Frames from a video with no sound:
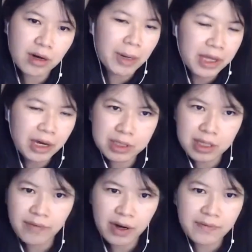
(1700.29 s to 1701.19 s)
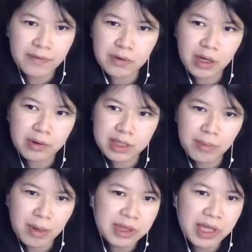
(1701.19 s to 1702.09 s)
But that was like very few. That was like
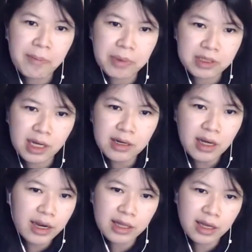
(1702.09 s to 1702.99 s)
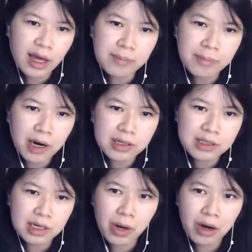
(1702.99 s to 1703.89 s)
maybe 10%. And at the end
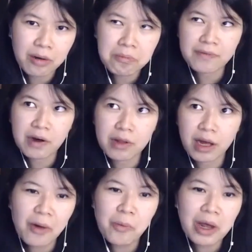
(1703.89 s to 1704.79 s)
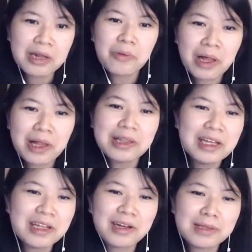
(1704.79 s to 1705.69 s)
parts where I felt I really, really
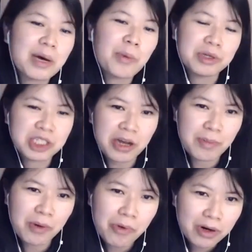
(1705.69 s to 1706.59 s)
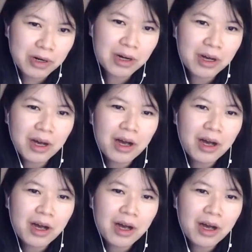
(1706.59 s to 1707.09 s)
needed someone to check my work.